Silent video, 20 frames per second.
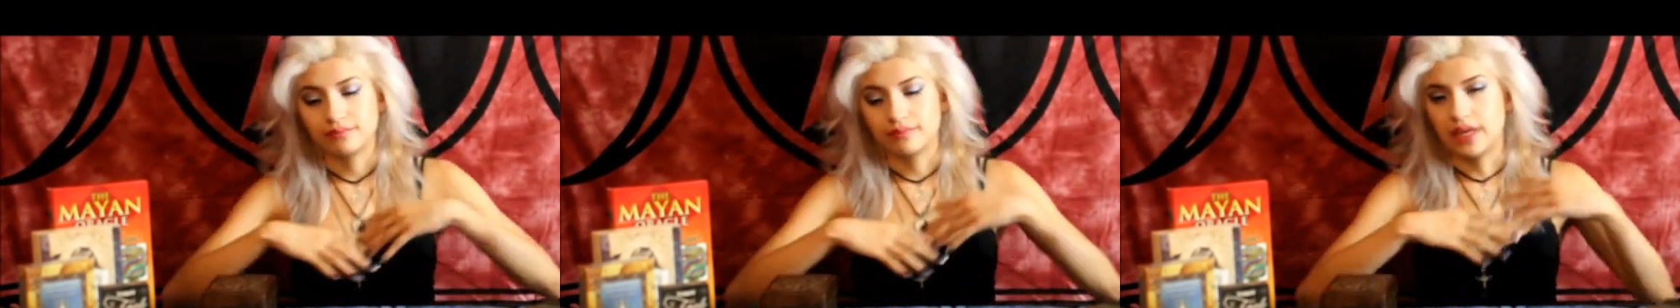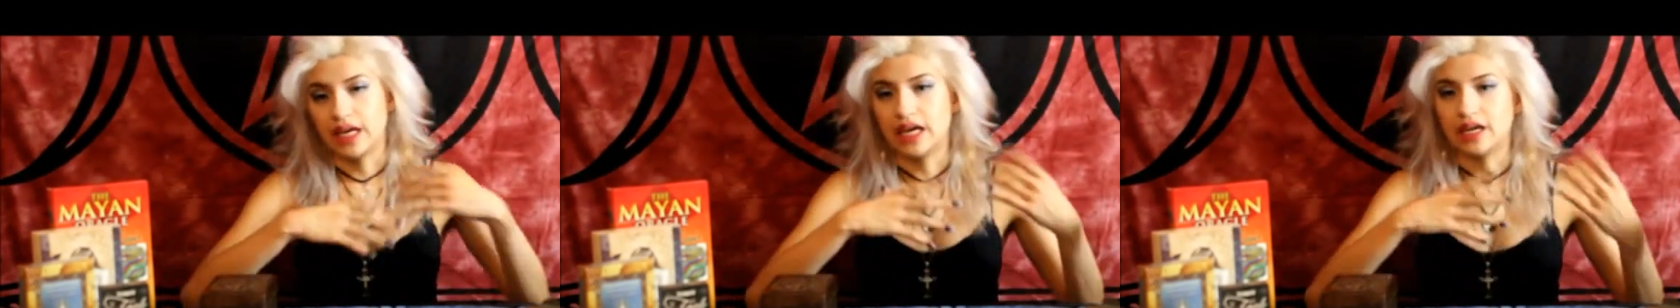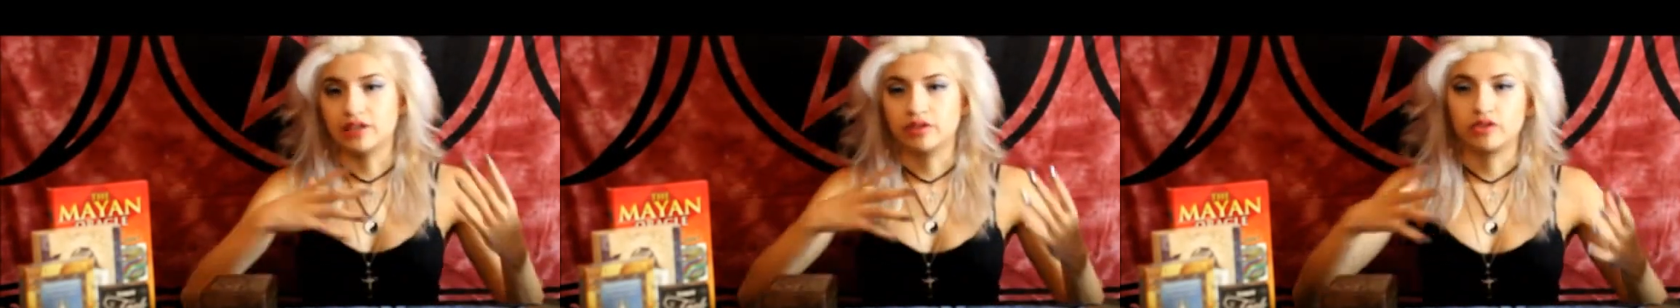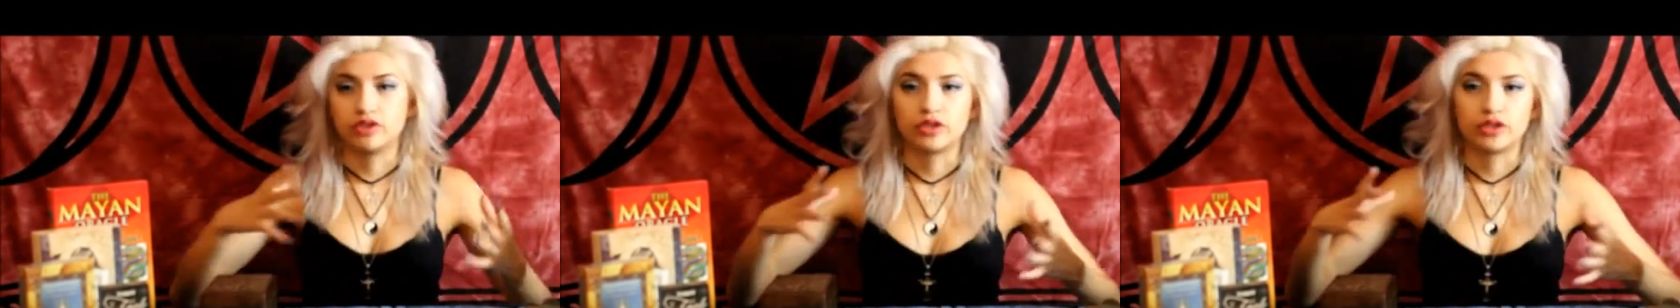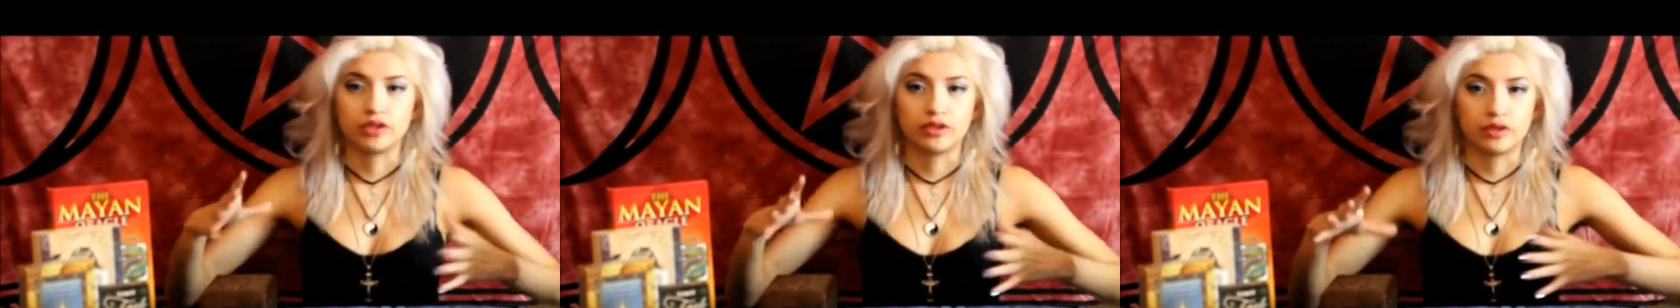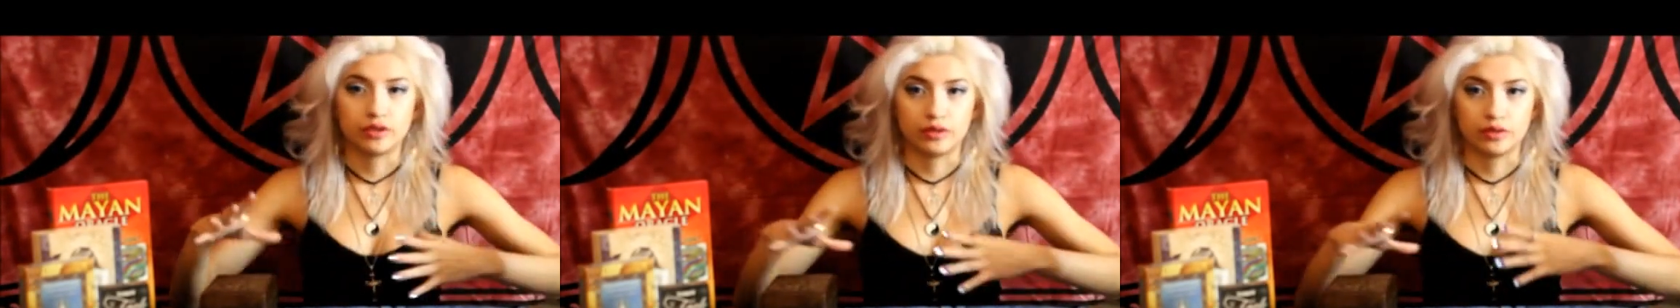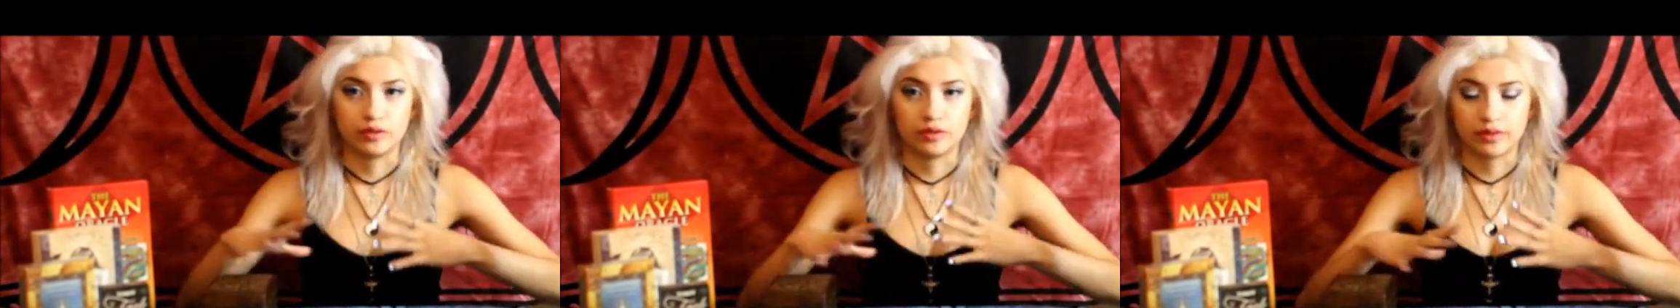how
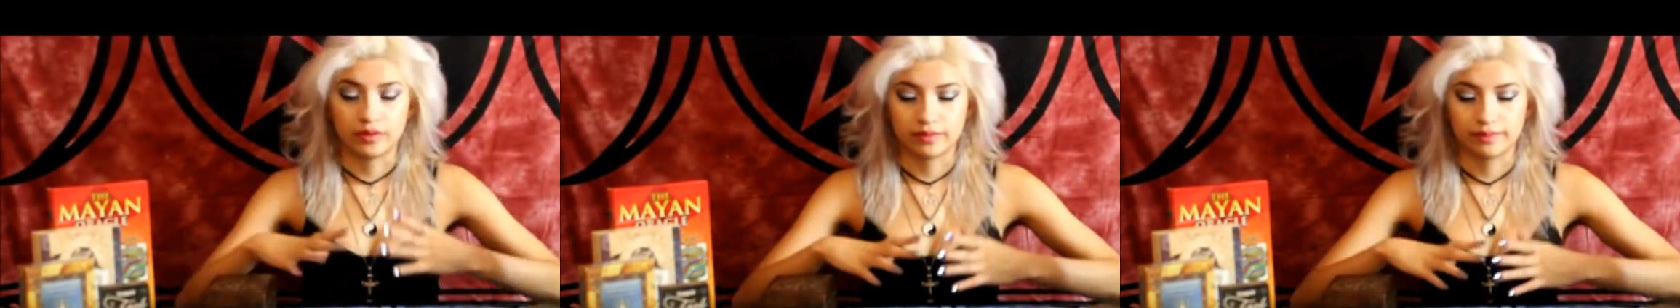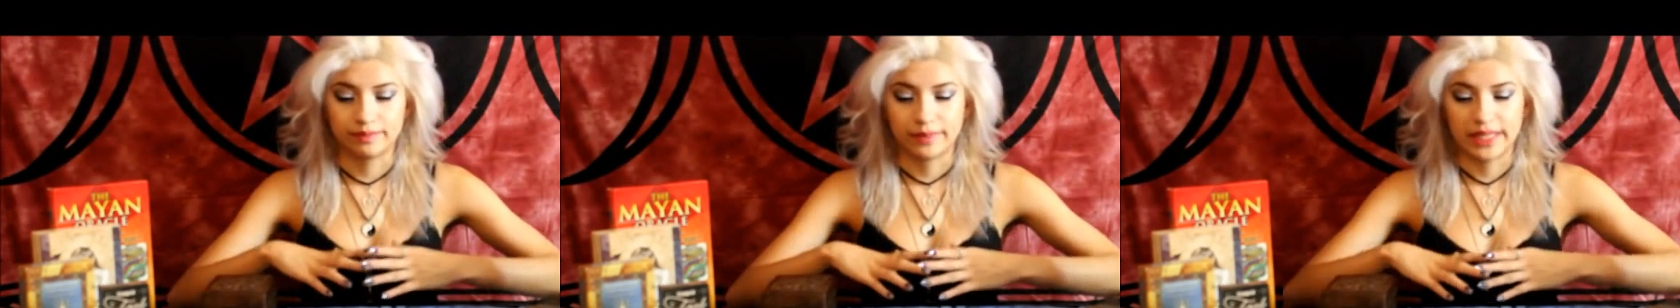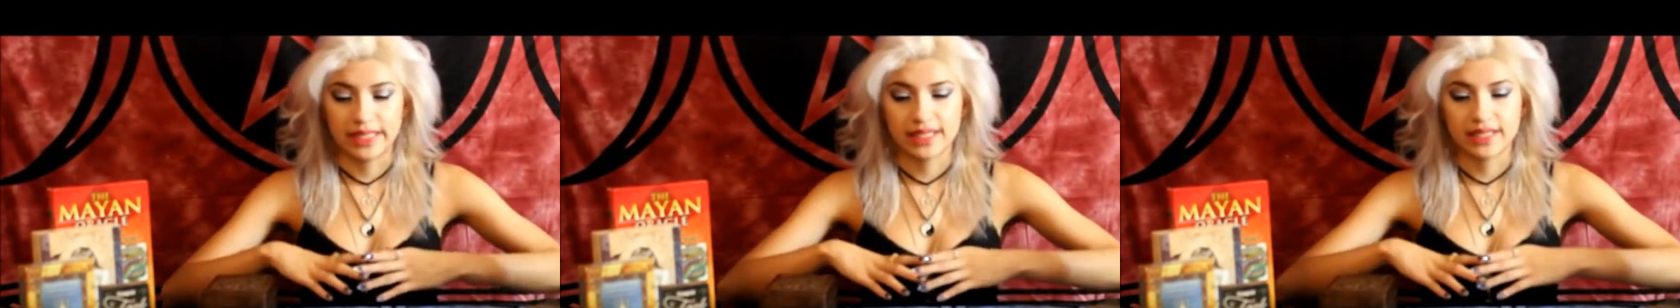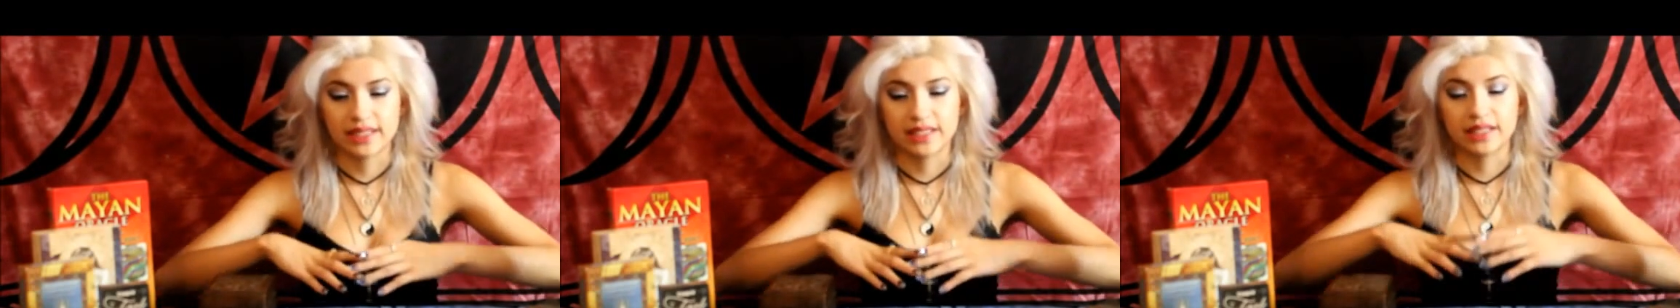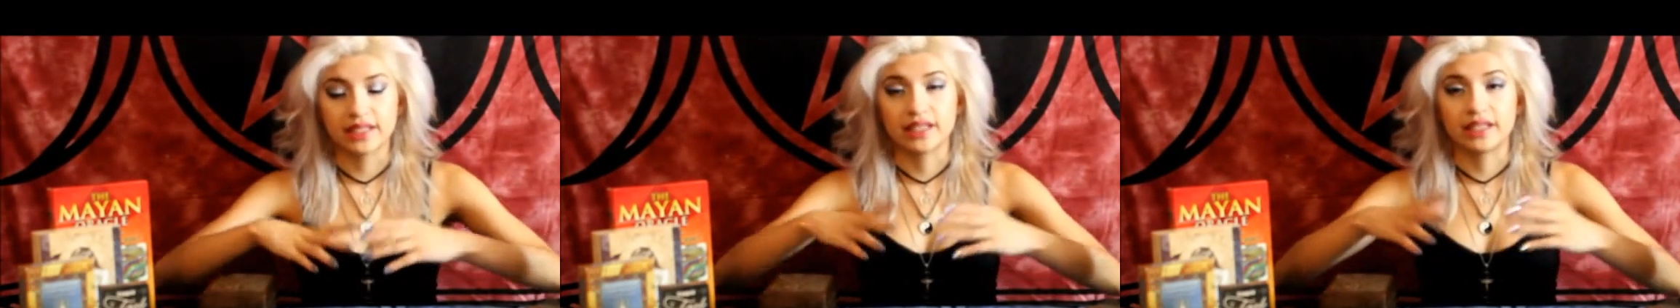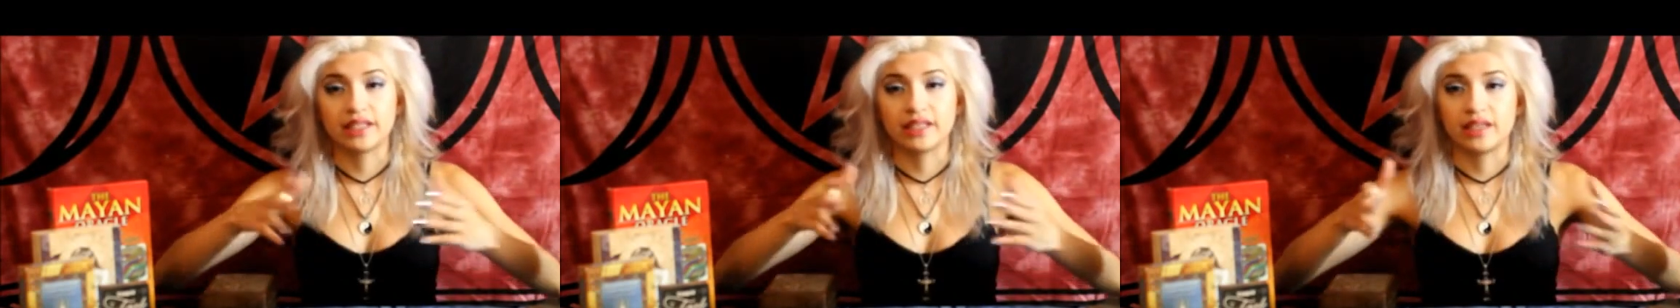to basically get